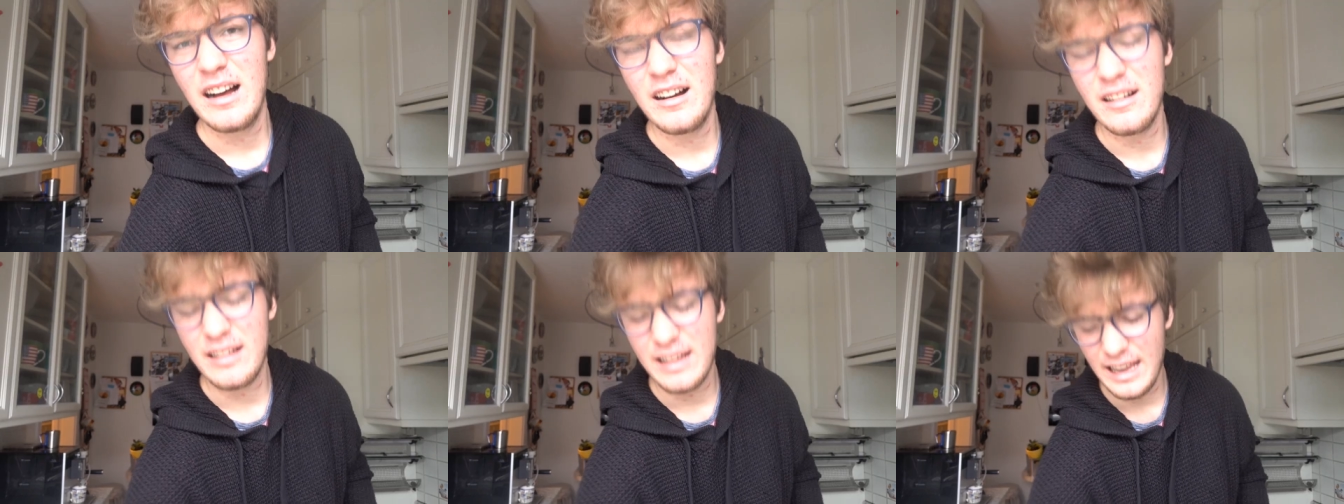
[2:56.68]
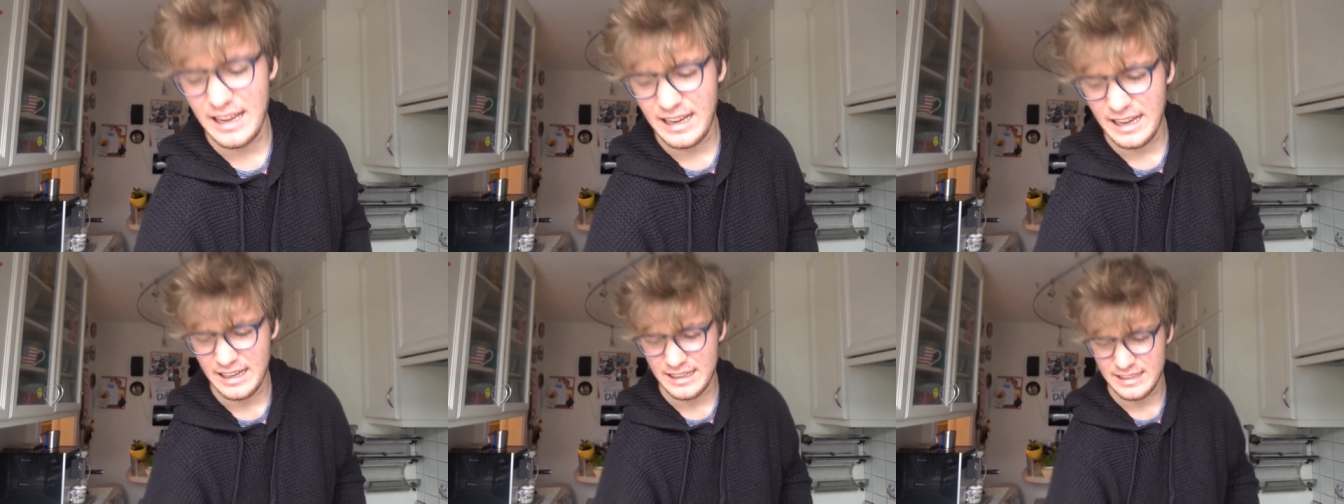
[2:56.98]

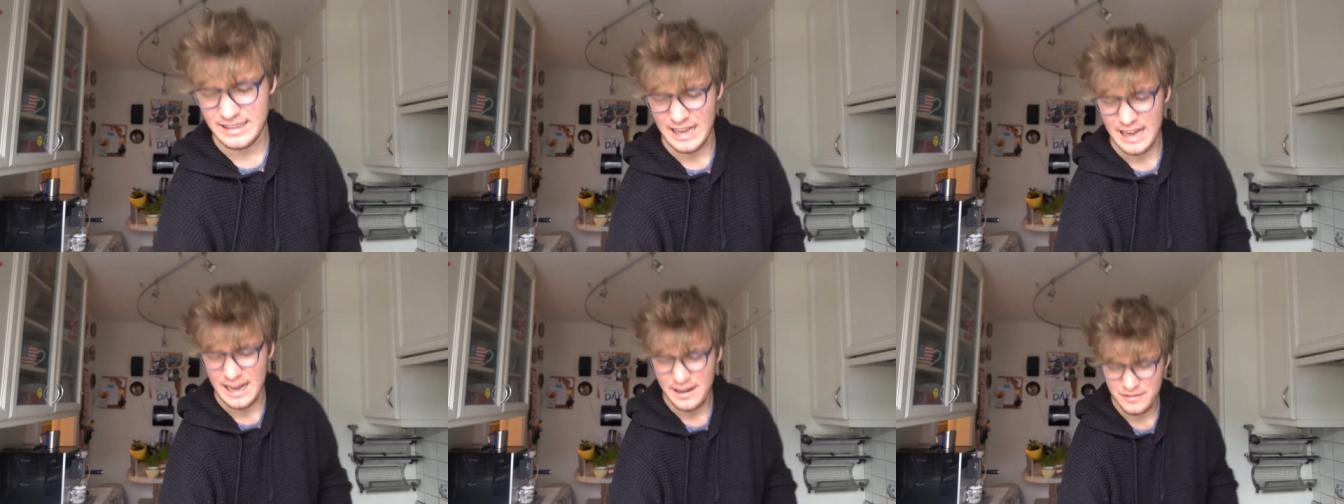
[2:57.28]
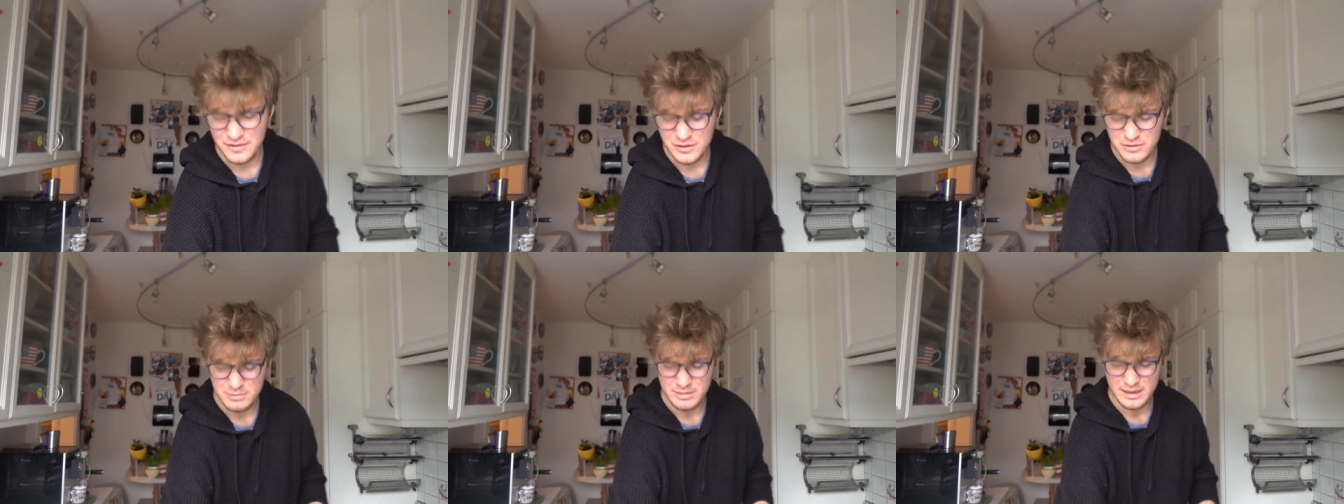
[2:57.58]
Okay guys,
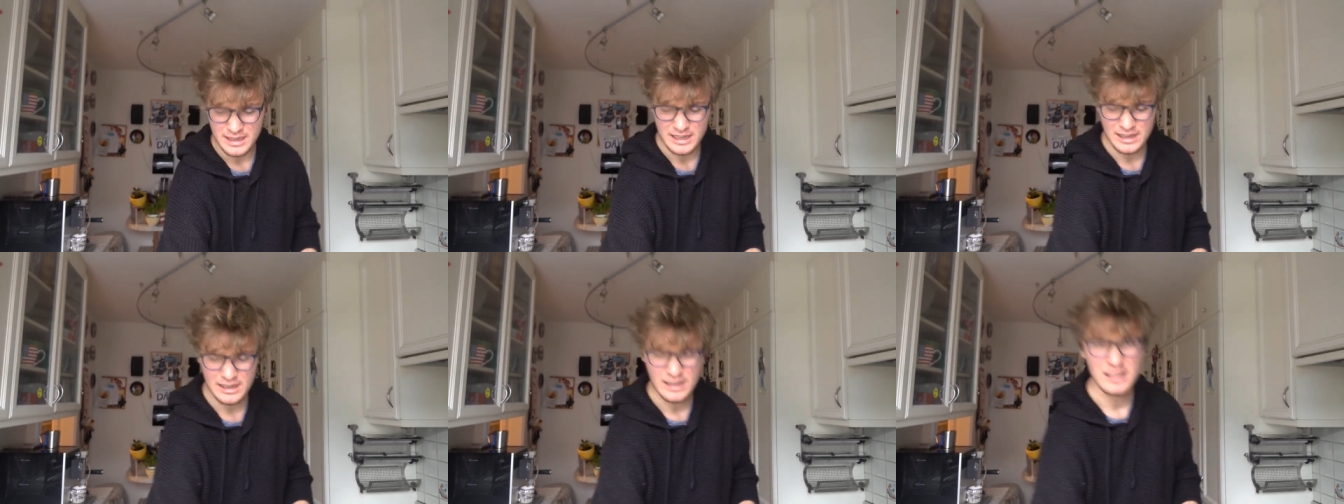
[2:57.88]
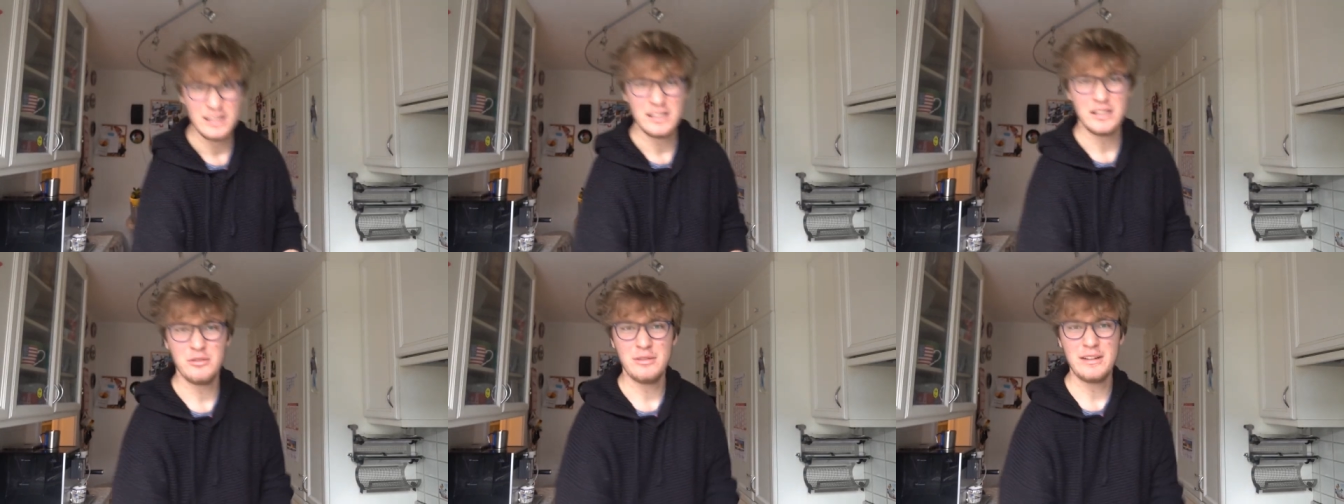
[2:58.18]
after me
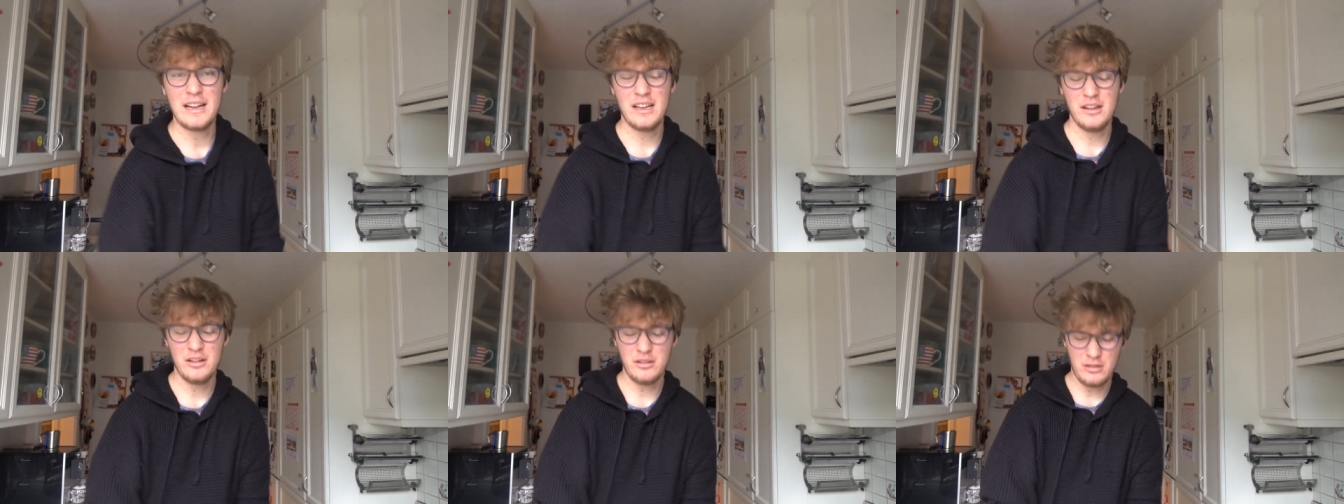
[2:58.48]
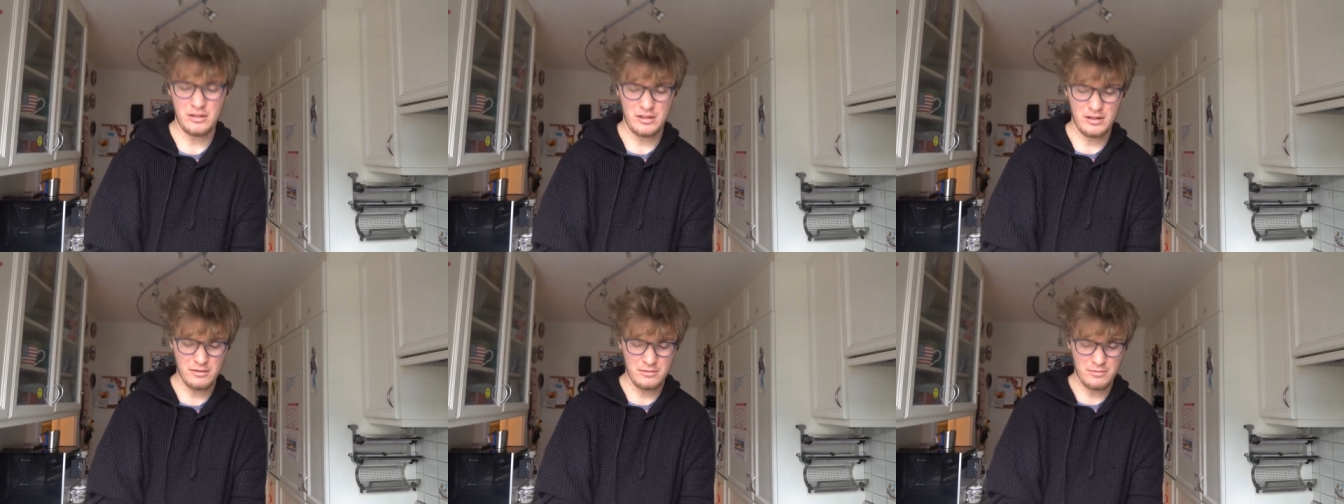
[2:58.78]
doing a
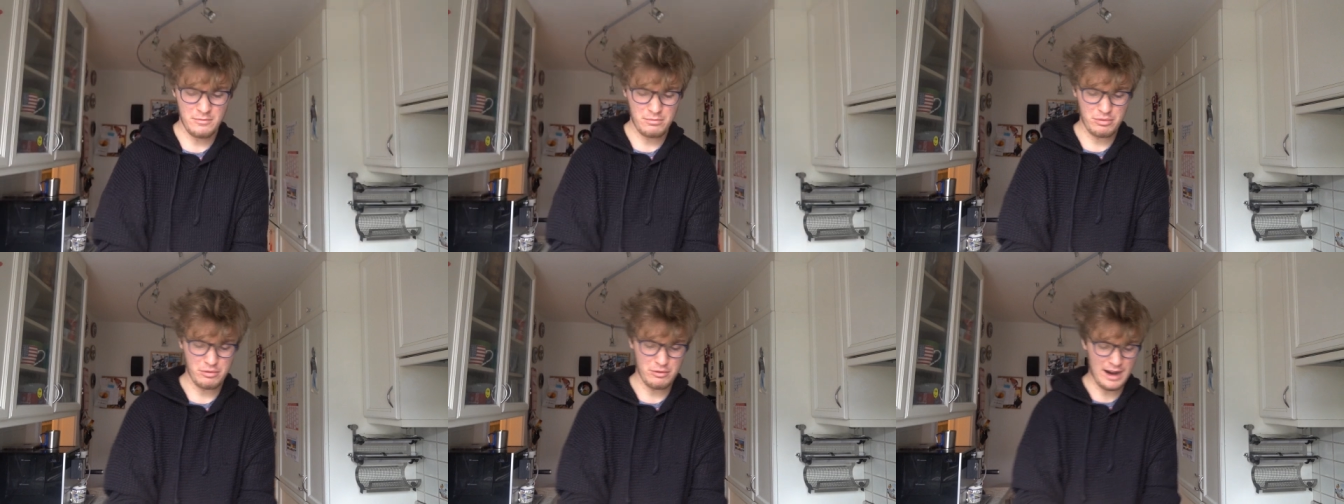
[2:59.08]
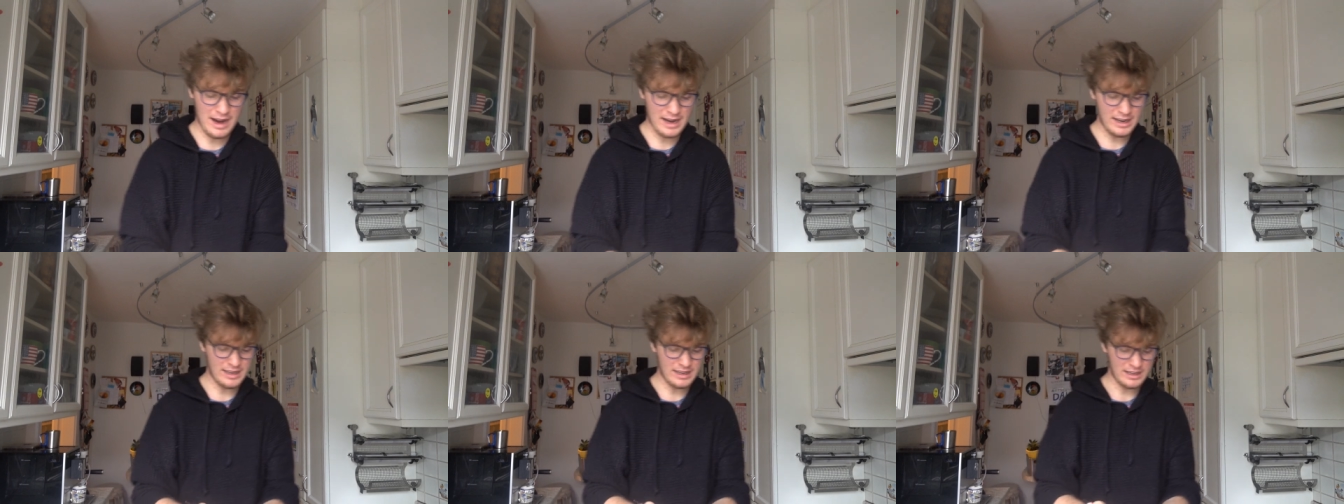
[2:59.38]
little
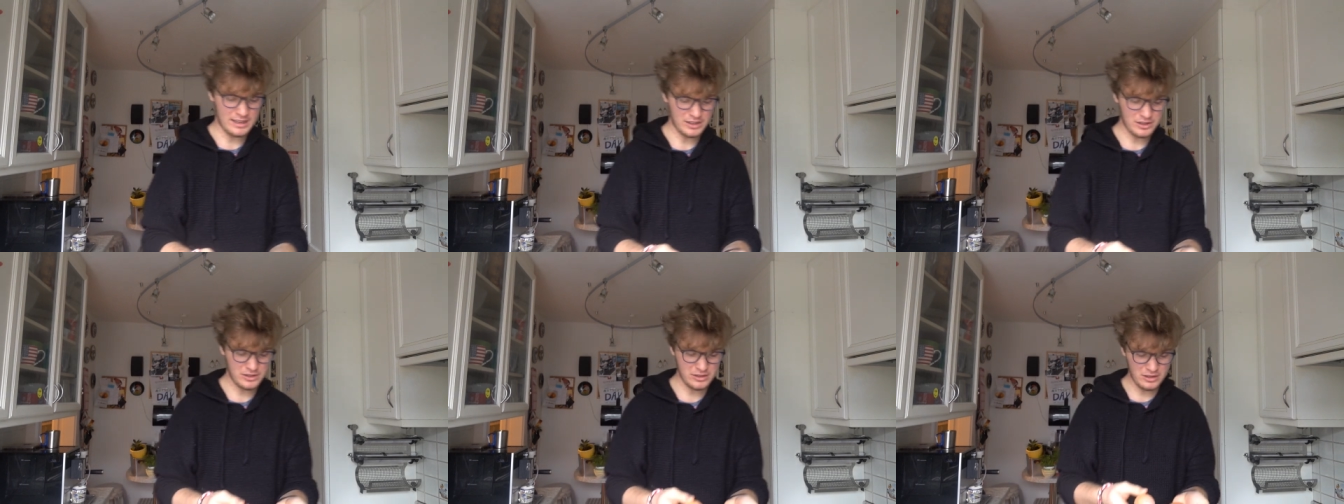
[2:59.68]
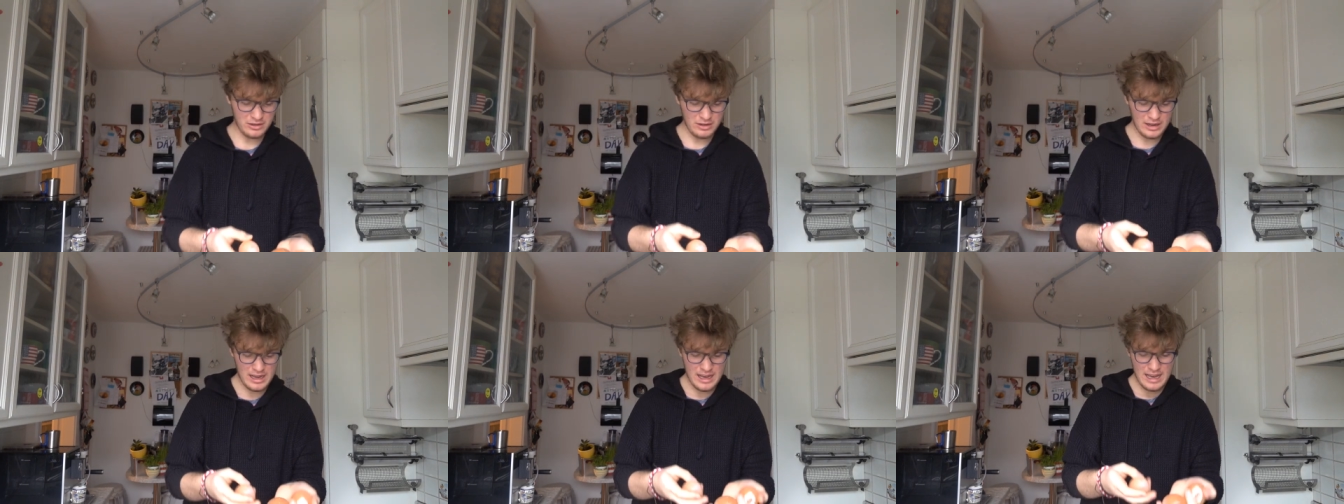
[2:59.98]
prank
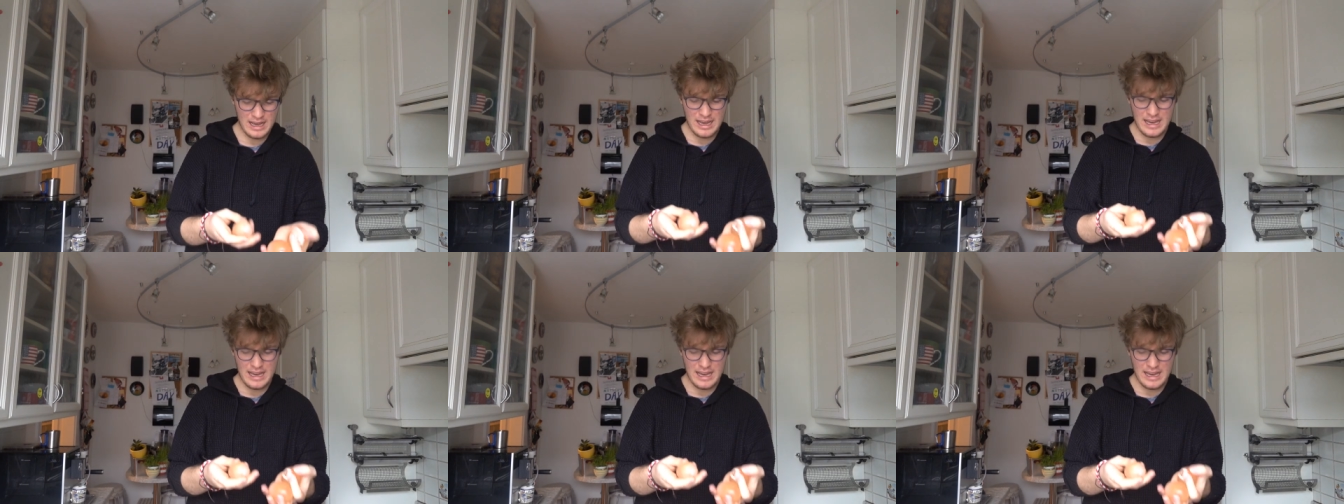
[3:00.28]
intro,